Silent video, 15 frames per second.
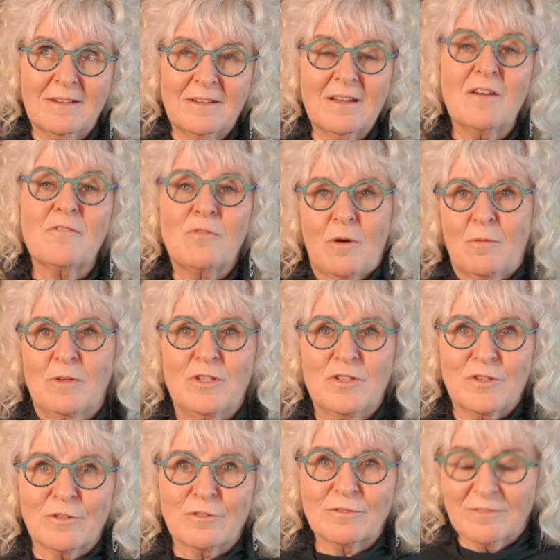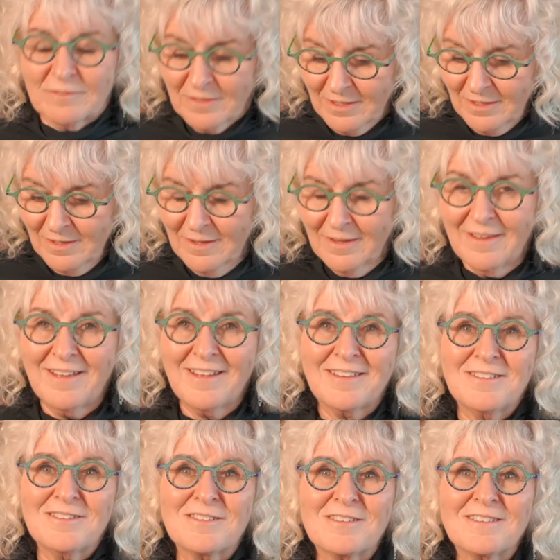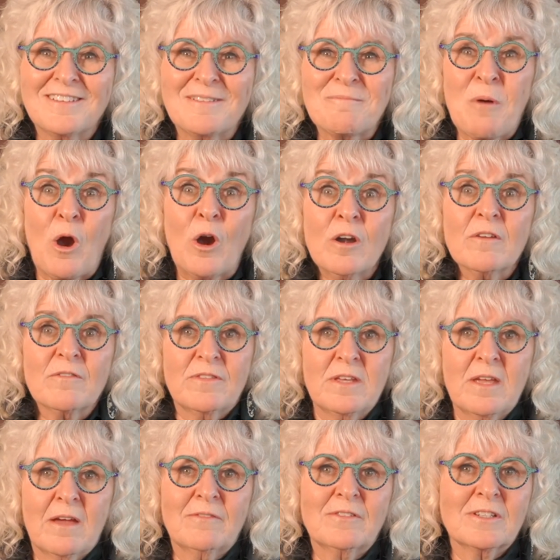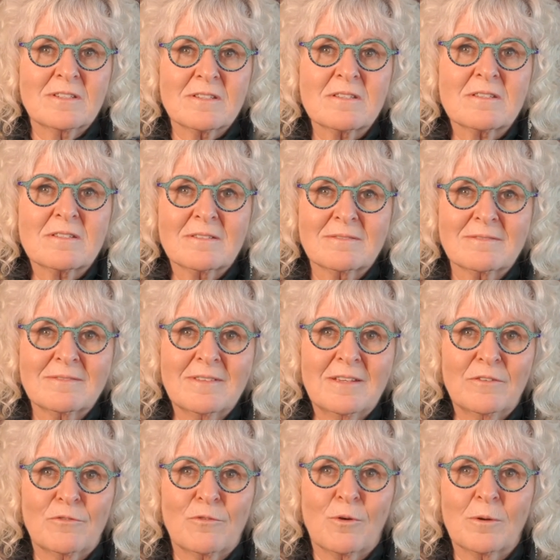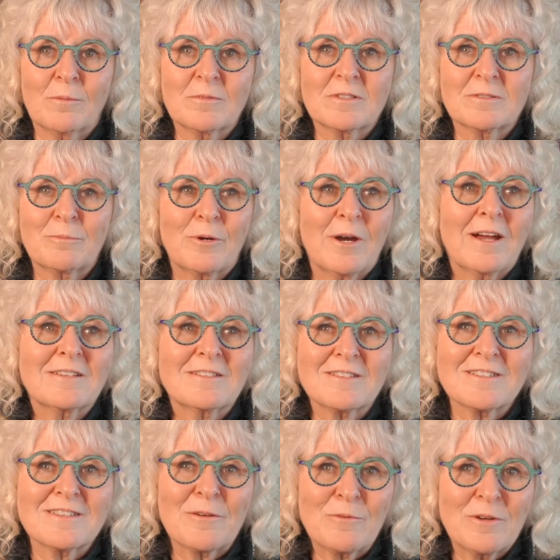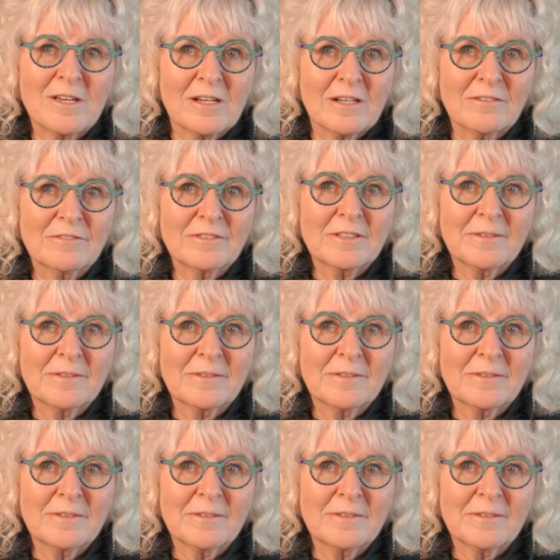of what we do and part of the evidence-informed practice that we have.